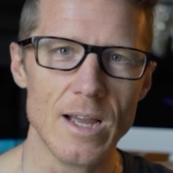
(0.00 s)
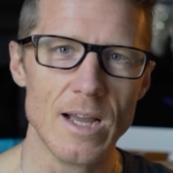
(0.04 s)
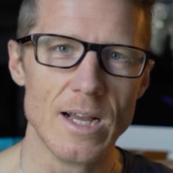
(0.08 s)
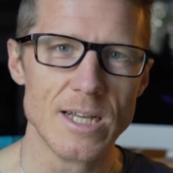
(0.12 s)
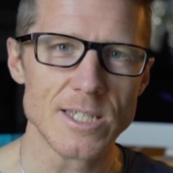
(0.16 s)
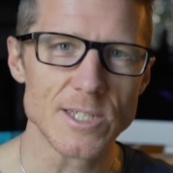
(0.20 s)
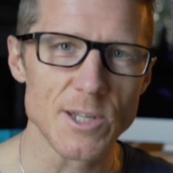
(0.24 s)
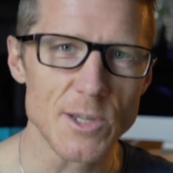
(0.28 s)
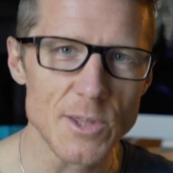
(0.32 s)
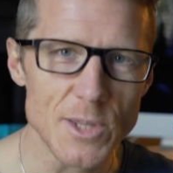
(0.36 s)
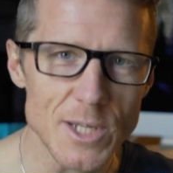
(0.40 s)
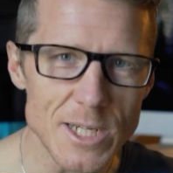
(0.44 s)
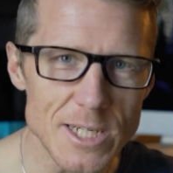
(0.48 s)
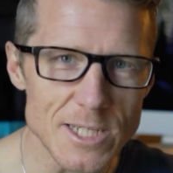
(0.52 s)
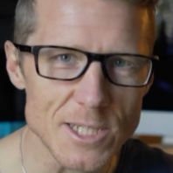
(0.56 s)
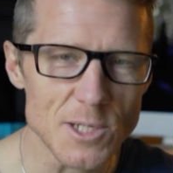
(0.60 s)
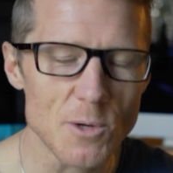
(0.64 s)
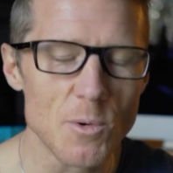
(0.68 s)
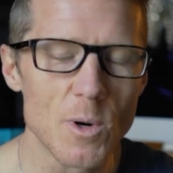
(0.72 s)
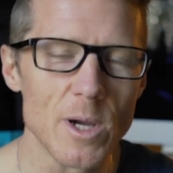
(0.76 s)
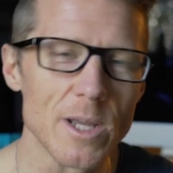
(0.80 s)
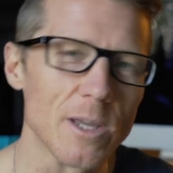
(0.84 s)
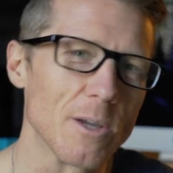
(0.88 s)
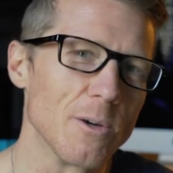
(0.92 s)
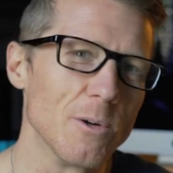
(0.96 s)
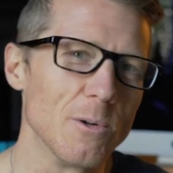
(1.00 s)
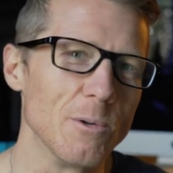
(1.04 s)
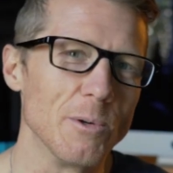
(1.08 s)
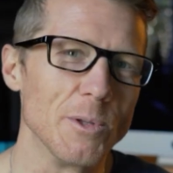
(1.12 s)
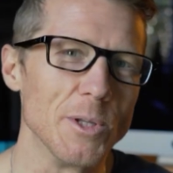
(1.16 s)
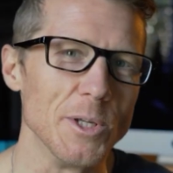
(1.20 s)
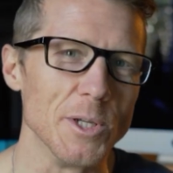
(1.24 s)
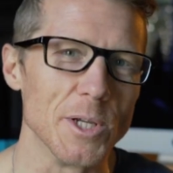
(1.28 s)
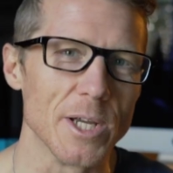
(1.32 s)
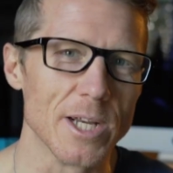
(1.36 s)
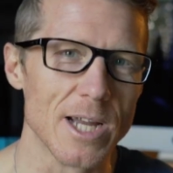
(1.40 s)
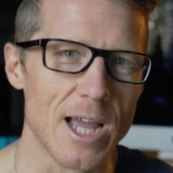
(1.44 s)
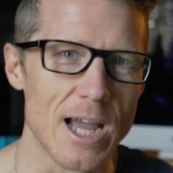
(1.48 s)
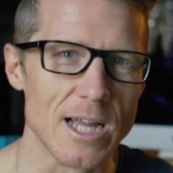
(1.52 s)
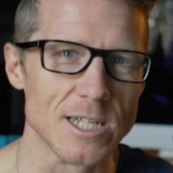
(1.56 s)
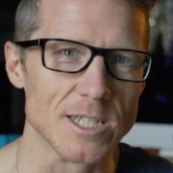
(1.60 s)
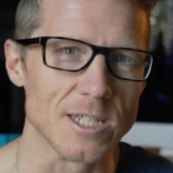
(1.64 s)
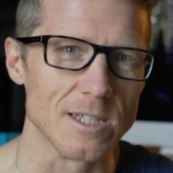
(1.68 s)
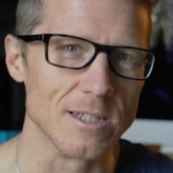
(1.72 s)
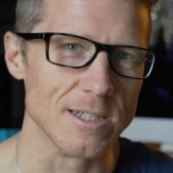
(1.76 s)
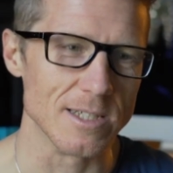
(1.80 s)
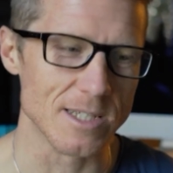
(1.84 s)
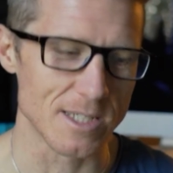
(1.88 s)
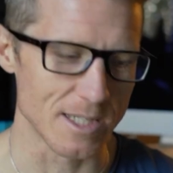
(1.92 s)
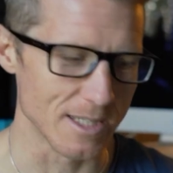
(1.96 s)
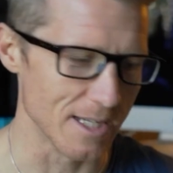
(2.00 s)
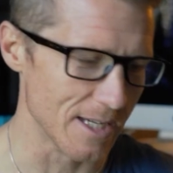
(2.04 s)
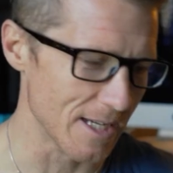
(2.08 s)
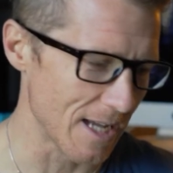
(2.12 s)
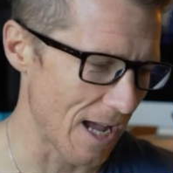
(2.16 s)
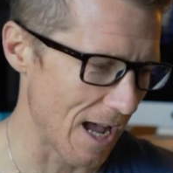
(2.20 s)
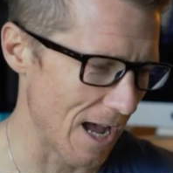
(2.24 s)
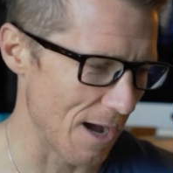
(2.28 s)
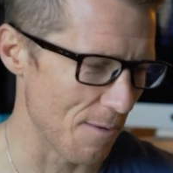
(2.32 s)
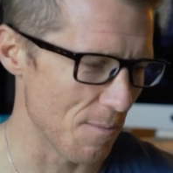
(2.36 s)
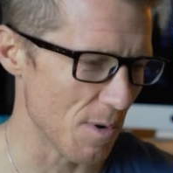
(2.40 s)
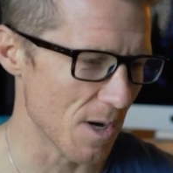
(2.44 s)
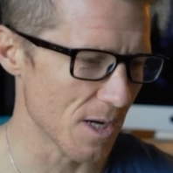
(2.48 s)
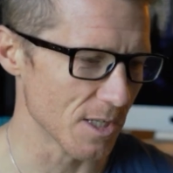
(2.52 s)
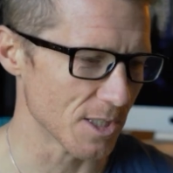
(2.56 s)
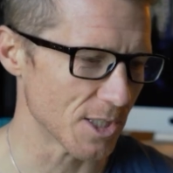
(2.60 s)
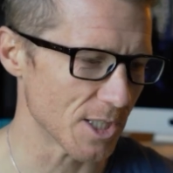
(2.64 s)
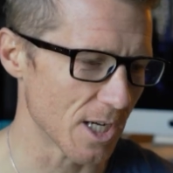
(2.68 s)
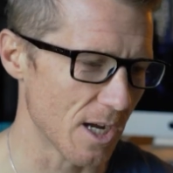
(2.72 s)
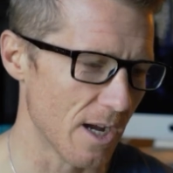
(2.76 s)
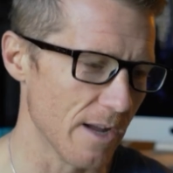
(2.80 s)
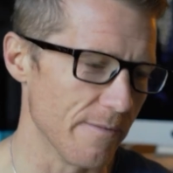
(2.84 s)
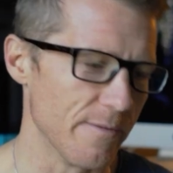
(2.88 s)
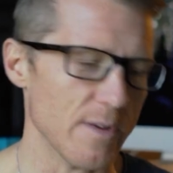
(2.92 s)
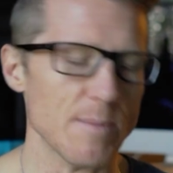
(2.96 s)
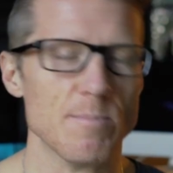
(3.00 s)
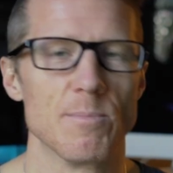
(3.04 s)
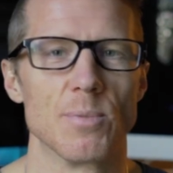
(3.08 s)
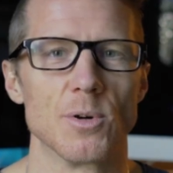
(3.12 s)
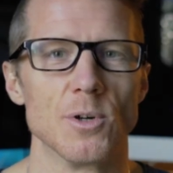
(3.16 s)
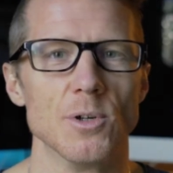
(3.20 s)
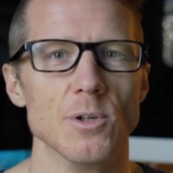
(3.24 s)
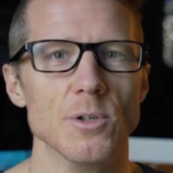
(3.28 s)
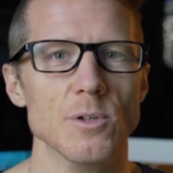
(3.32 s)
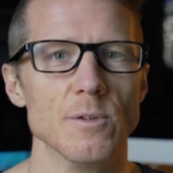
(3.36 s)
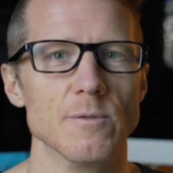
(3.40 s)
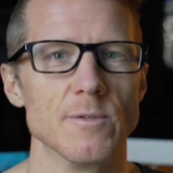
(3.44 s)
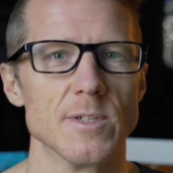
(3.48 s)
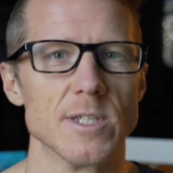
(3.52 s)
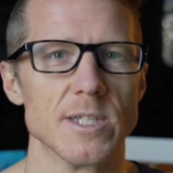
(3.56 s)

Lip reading: So I think it's quite cool that you can actually see how much I've improved